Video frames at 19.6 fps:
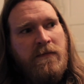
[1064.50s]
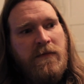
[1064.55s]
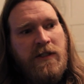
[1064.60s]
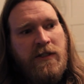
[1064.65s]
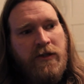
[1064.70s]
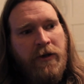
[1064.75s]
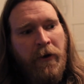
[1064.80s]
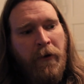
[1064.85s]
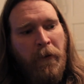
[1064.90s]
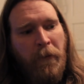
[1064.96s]

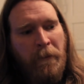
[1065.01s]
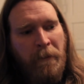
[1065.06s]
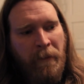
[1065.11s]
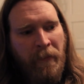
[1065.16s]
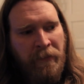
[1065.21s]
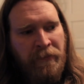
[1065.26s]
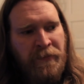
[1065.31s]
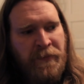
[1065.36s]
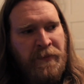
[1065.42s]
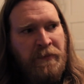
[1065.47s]
So
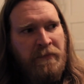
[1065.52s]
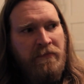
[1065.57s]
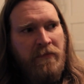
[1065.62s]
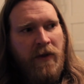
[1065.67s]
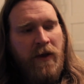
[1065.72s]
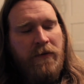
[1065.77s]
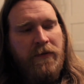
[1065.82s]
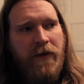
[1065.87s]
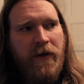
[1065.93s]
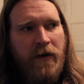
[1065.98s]

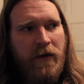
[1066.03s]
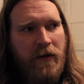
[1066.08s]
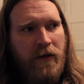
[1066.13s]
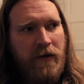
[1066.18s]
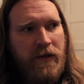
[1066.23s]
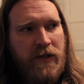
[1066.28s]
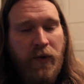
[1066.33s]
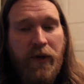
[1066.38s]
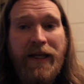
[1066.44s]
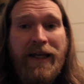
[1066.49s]

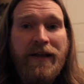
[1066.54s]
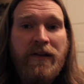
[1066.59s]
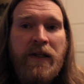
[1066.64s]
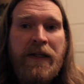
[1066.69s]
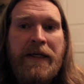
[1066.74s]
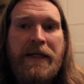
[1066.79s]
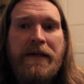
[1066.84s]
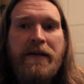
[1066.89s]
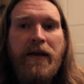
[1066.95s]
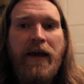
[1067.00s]

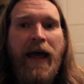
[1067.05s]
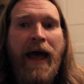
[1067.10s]
England